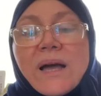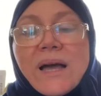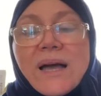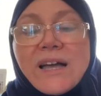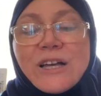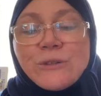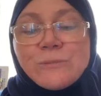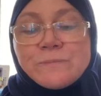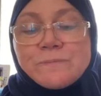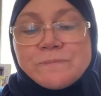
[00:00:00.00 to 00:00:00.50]

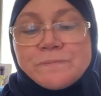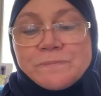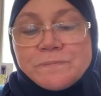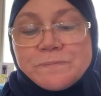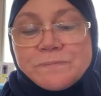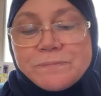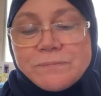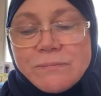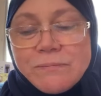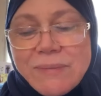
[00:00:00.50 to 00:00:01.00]

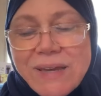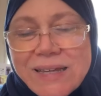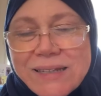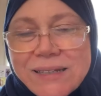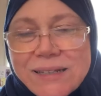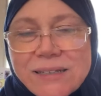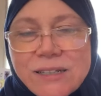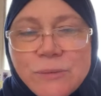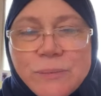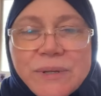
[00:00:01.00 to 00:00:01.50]

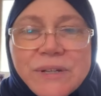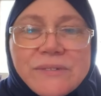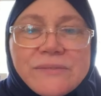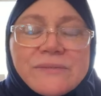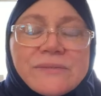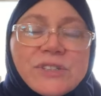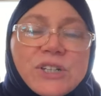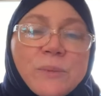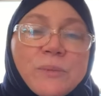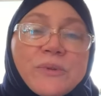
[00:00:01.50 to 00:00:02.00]
made a little bit
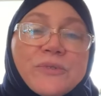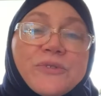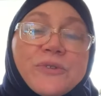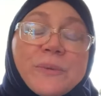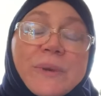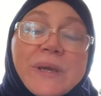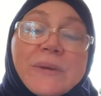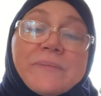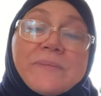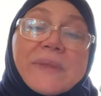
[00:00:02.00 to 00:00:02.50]
of trouble
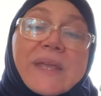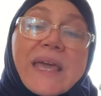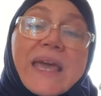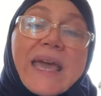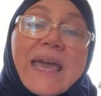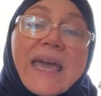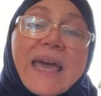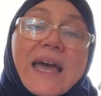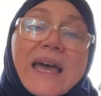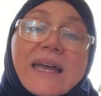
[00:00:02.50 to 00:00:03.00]
for me.
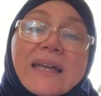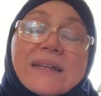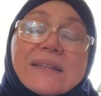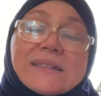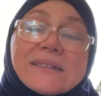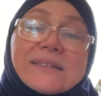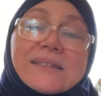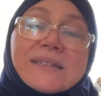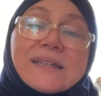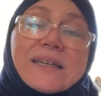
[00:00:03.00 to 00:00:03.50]

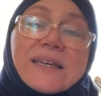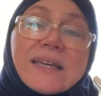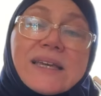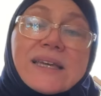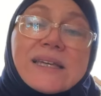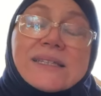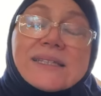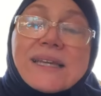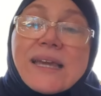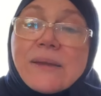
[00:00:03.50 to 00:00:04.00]
And
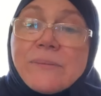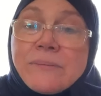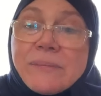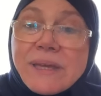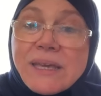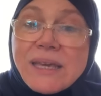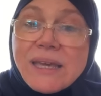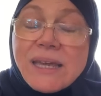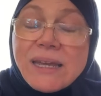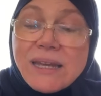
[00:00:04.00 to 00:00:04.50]
he sent
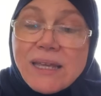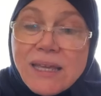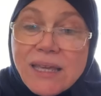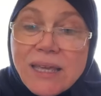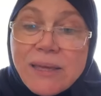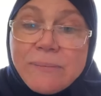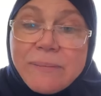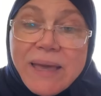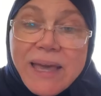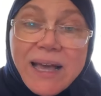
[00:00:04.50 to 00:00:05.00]
me an
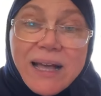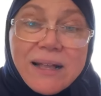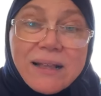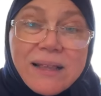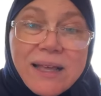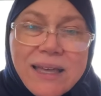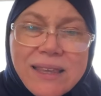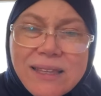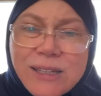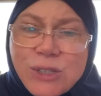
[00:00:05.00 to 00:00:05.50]

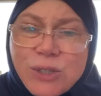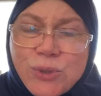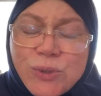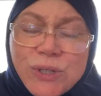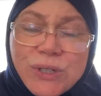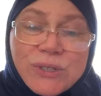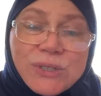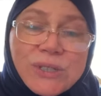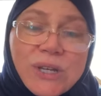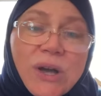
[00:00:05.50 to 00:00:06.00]
email, I think
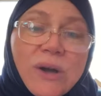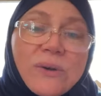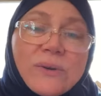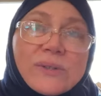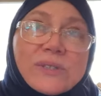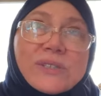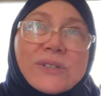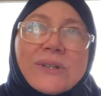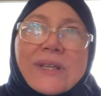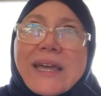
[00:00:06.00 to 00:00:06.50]
2 years
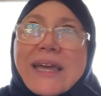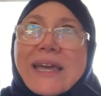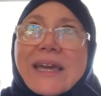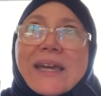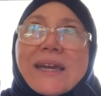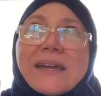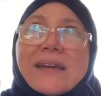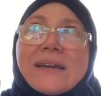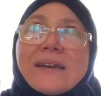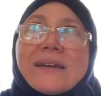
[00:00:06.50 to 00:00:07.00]
ago. So
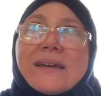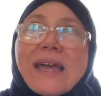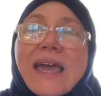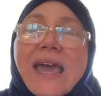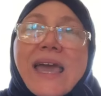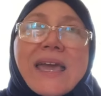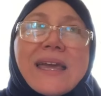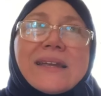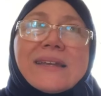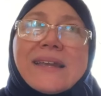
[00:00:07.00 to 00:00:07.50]
like
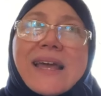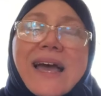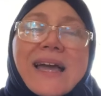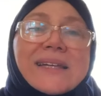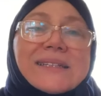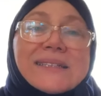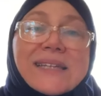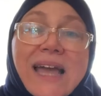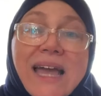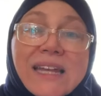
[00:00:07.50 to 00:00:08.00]
8,
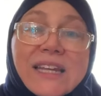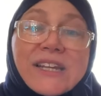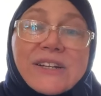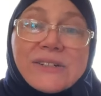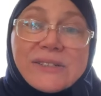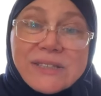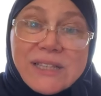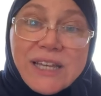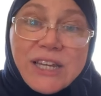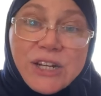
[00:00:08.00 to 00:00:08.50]
9, 10
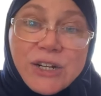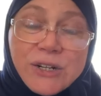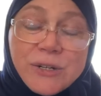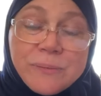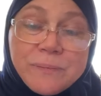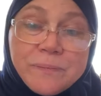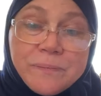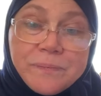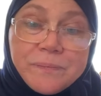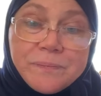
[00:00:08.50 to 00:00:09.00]
years
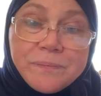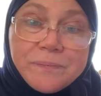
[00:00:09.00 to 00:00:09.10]
later.